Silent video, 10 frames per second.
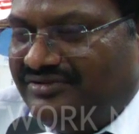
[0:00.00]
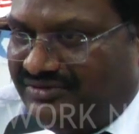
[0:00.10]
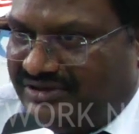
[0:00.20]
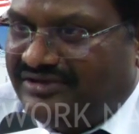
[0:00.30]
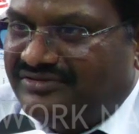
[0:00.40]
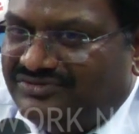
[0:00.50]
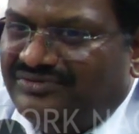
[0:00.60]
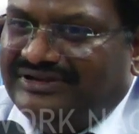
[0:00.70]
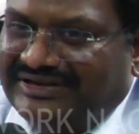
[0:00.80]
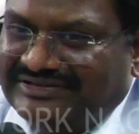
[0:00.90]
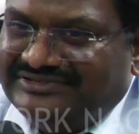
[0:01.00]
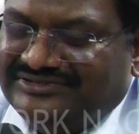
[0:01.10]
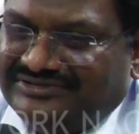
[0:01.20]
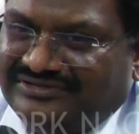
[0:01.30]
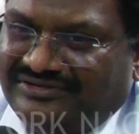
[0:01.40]
Okay, so it
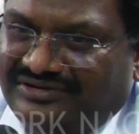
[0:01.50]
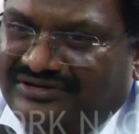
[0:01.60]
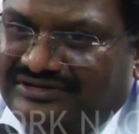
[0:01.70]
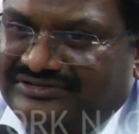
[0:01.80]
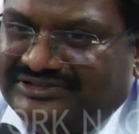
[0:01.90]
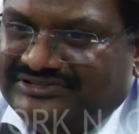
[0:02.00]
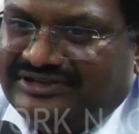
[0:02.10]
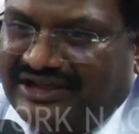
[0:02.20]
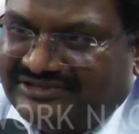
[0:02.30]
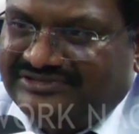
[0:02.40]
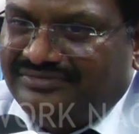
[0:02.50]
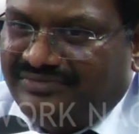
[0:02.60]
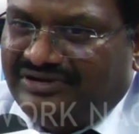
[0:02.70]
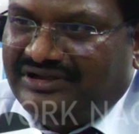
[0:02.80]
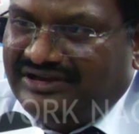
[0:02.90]
is not just us
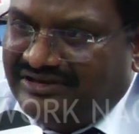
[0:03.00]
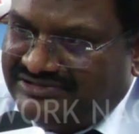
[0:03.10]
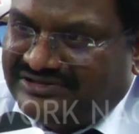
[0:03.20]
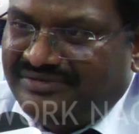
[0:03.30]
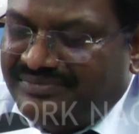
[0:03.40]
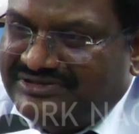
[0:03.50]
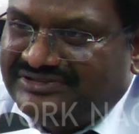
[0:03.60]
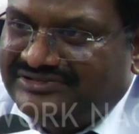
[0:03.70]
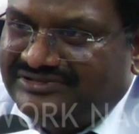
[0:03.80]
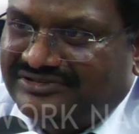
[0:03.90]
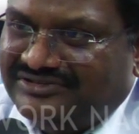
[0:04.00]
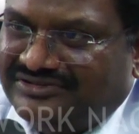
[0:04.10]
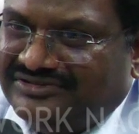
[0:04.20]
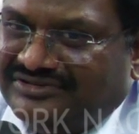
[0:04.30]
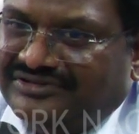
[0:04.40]
but on an industry basis
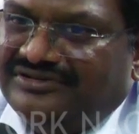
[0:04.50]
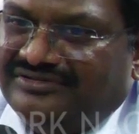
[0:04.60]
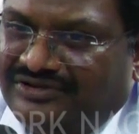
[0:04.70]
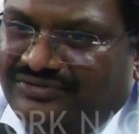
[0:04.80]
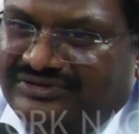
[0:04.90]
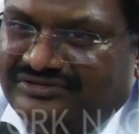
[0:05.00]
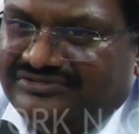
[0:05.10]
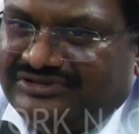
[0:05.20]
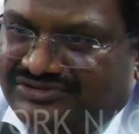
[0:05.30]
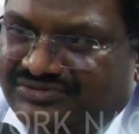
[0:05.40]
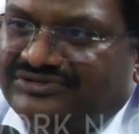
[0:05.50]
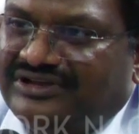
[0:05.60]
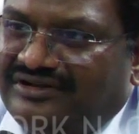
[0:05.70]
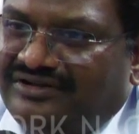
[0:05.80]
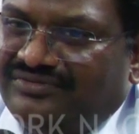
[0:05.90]
now these issues
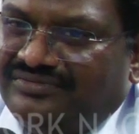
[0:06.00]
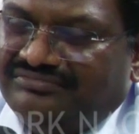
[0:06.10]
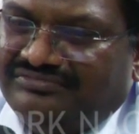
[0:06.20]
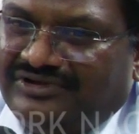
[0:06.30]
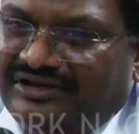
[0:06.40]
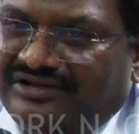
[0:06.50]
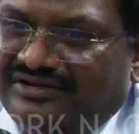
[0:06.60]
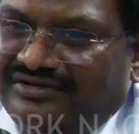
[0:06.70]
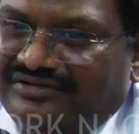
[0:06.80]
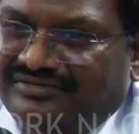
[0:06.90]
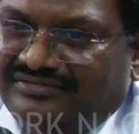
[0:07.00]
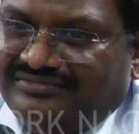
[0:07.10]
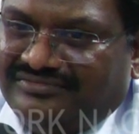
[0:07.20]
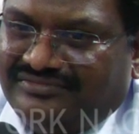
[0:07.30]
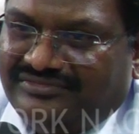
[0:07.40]
are now are,
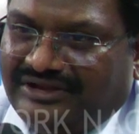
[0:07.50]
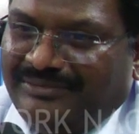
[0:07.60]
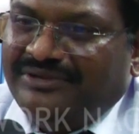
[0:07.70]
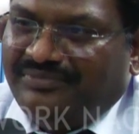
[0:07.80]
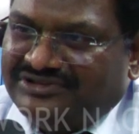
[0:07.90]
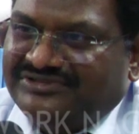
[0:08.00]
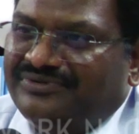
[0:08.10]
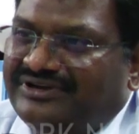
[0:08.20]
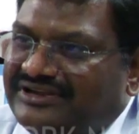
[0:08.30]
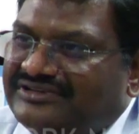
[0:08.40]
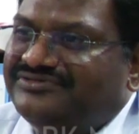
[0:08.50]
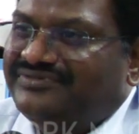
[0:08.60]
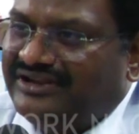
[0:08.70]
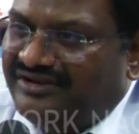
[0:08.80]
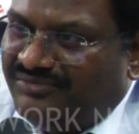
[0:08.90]
I mean, possibility is
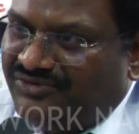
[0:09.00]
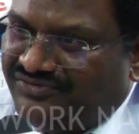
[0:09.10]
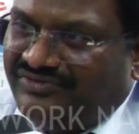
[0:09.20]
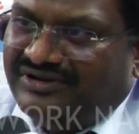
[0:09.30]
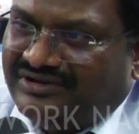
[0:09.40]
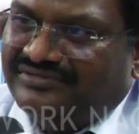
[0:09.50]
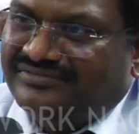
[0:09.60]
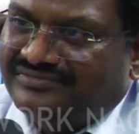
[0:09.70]
very remote for it.